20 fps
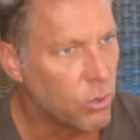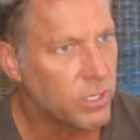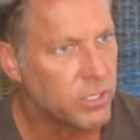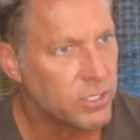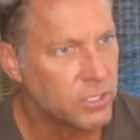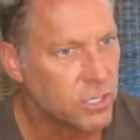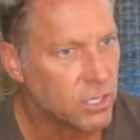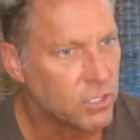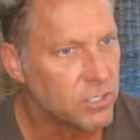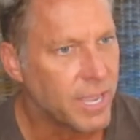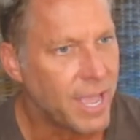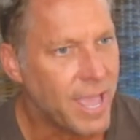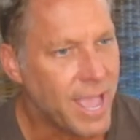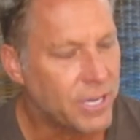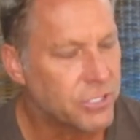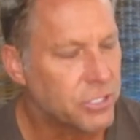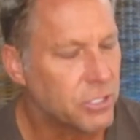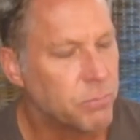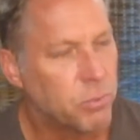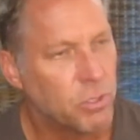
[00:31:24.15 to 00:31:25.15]
and start to
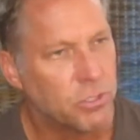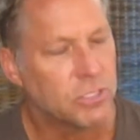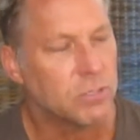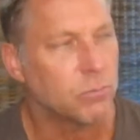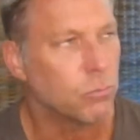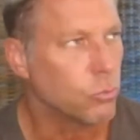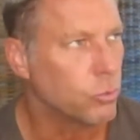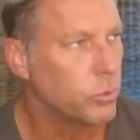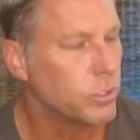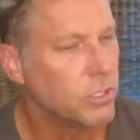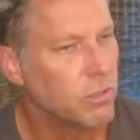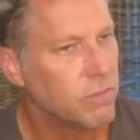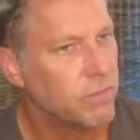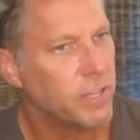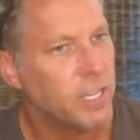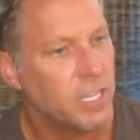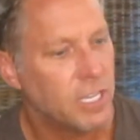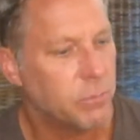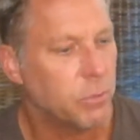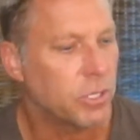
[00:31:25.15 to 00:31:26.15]
actually put some real
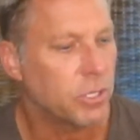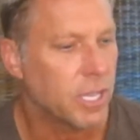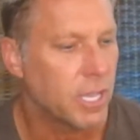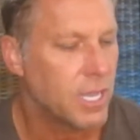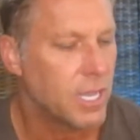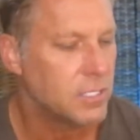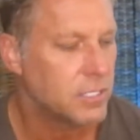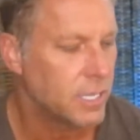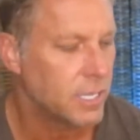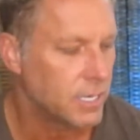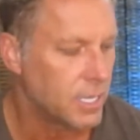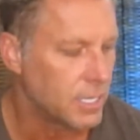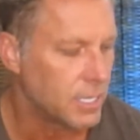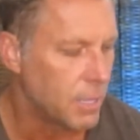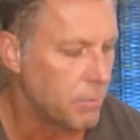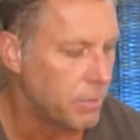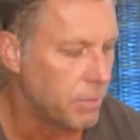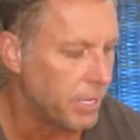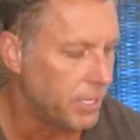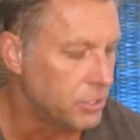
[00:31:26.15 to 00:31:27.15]
valuable content on
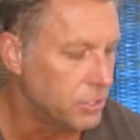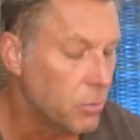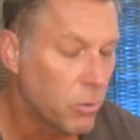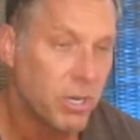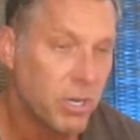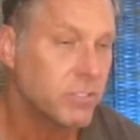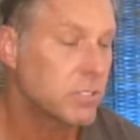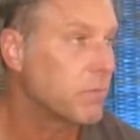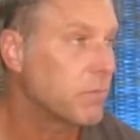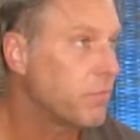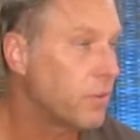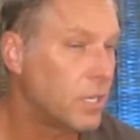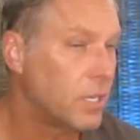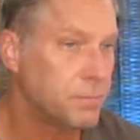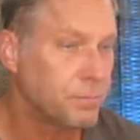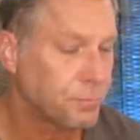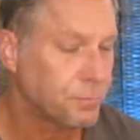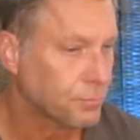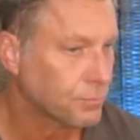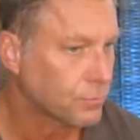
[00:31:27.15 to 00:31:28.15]
that page. We're gonna have some
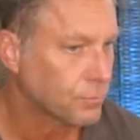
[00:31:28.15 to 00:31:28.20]
fun.